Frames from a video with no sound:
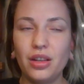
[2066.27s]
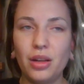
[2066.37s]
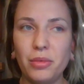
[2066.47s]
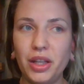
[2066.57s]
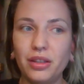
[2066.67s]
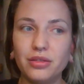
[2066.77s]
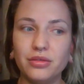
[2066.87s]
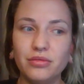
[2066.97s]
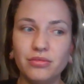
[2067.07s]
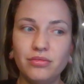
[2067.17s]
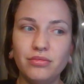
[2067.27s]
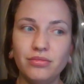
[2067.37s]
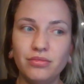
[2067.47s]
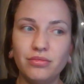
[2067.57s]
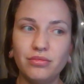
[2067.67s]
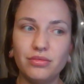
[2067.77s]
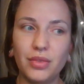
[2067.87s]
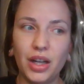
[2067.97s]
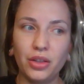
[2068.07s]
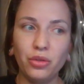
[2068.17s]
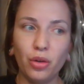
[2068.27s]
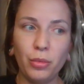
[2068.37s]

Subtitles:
I mean, I don't know,